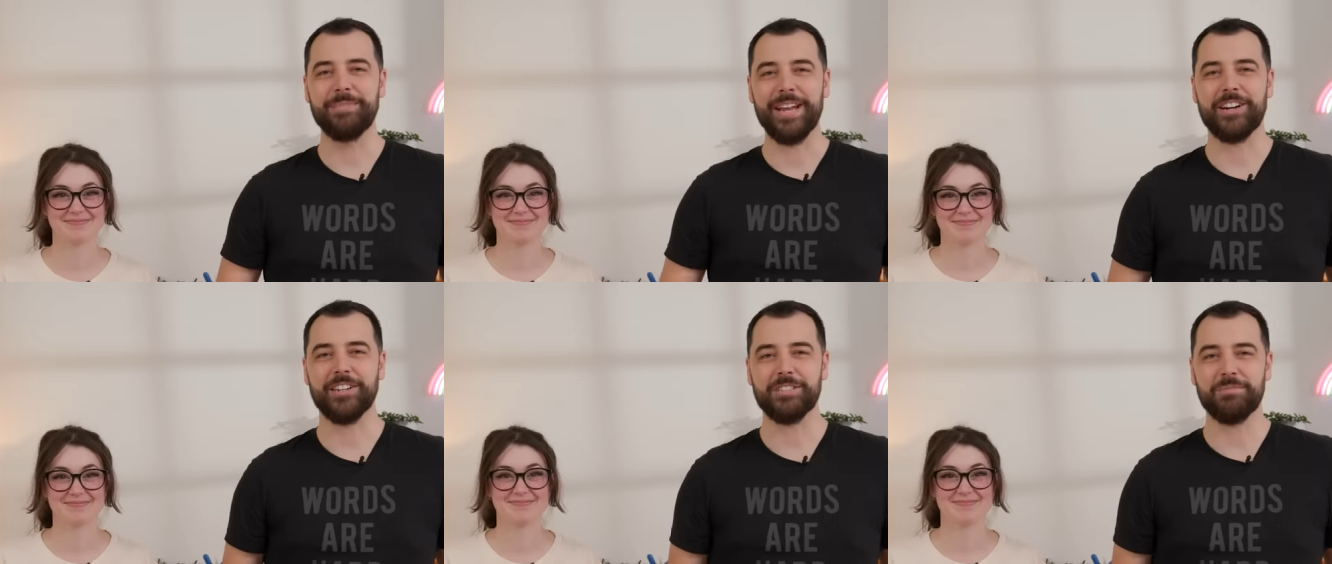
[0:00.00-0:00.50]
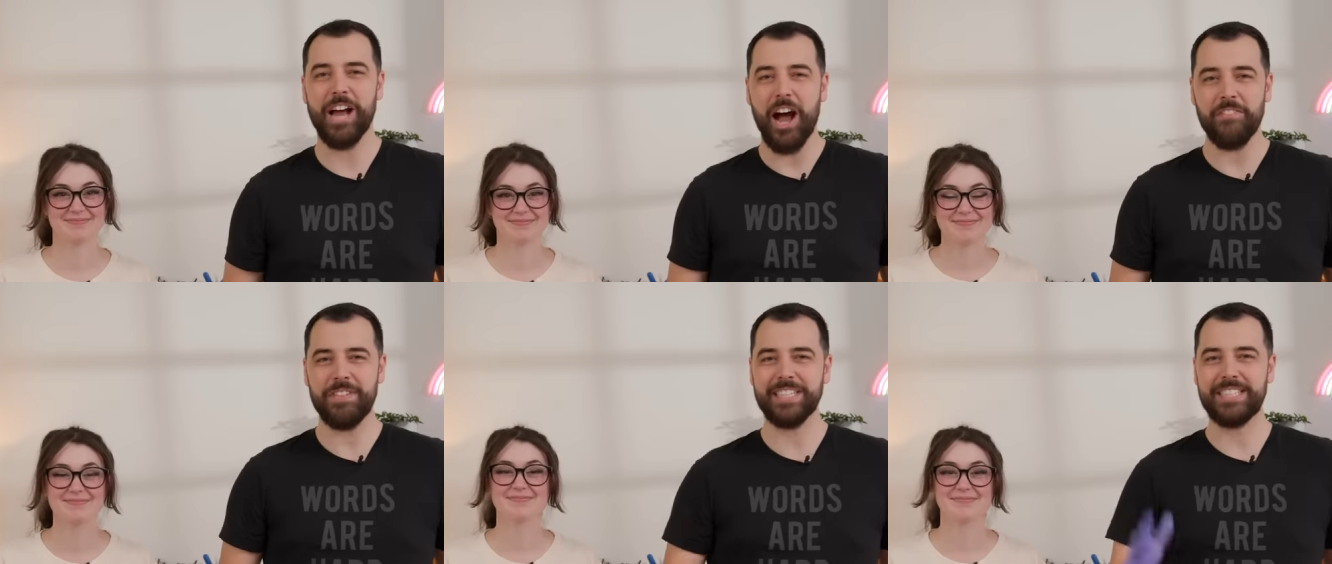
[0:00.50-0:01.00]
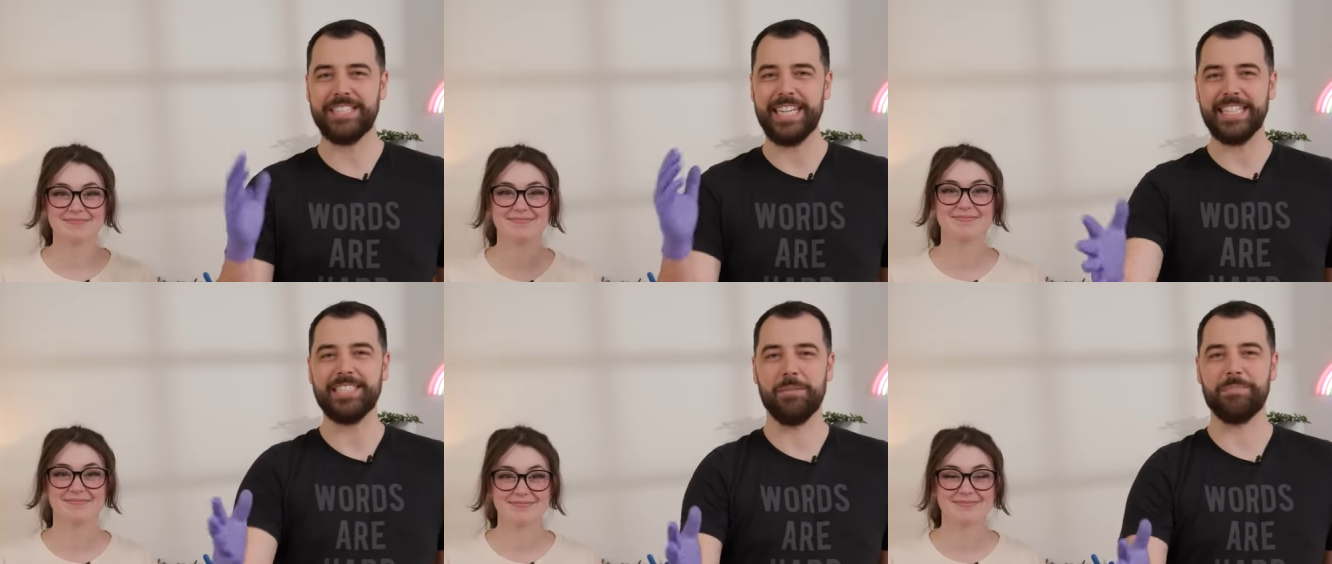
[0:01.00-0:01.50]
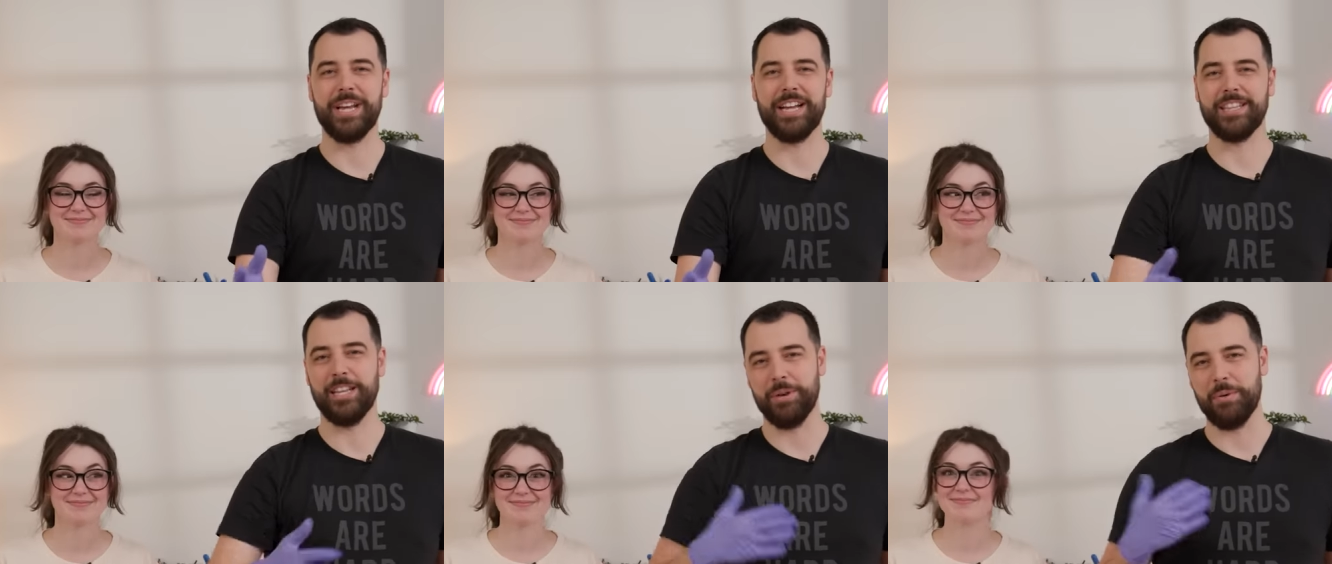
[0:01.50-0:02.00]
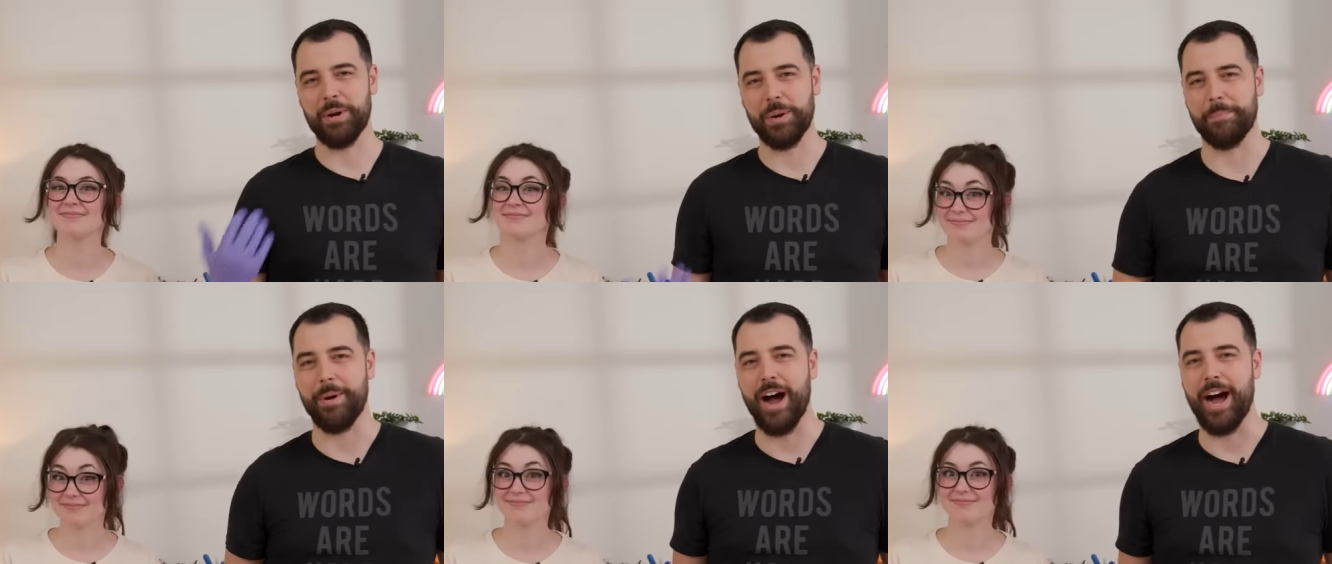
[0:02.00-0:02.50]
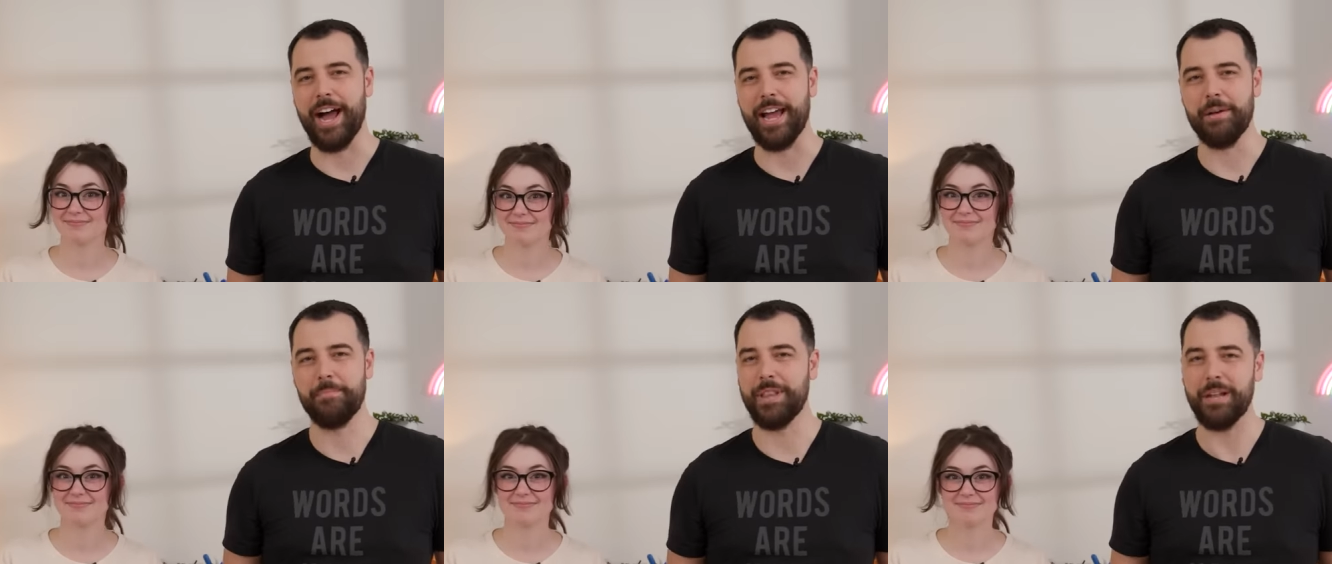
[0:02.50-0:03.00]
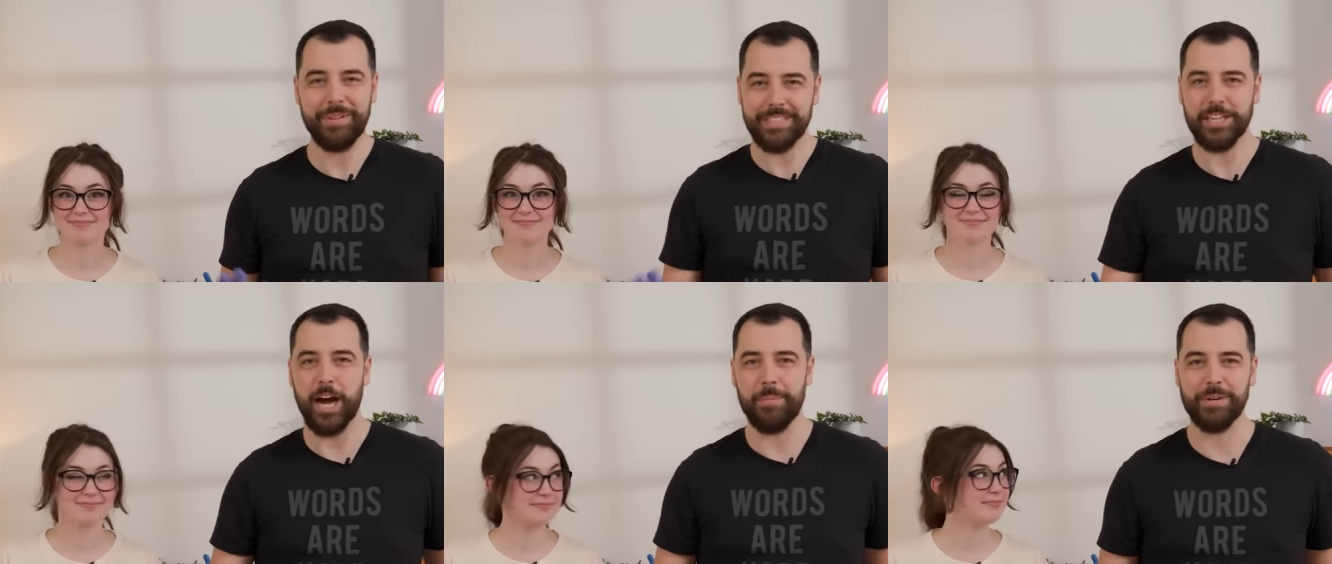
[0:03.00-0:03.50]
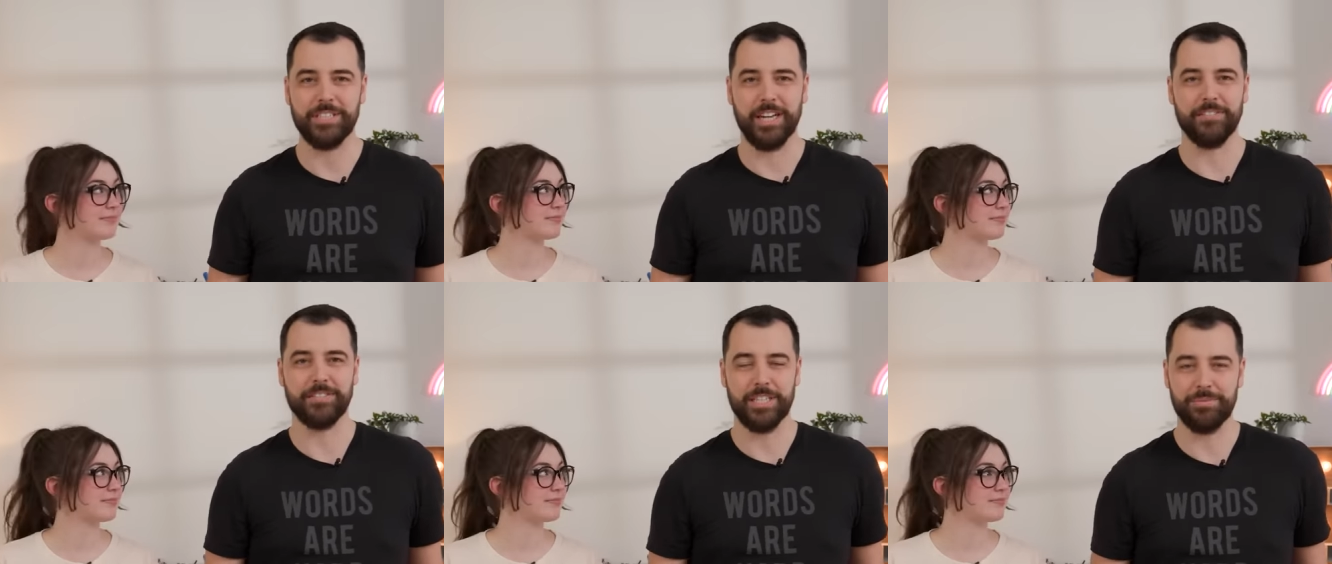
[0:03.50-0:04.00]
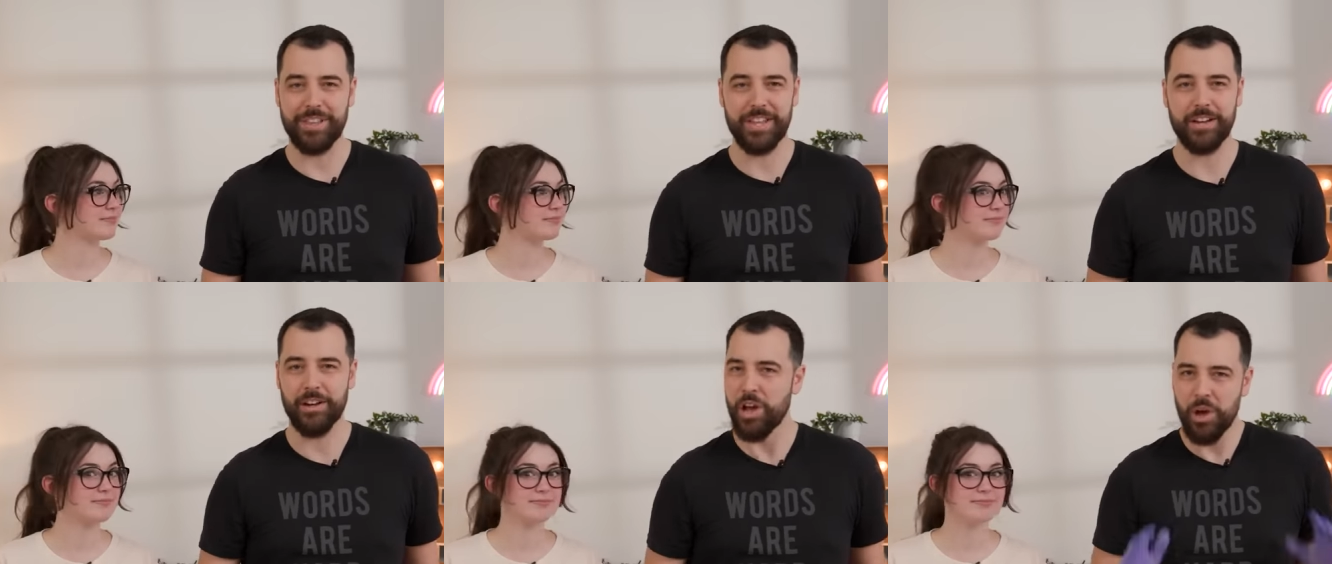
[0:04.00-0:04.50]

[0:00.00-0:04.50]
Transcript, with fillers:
Speaker 1: makers, we often see something that we want to buy, but then we stop ourselves because we think,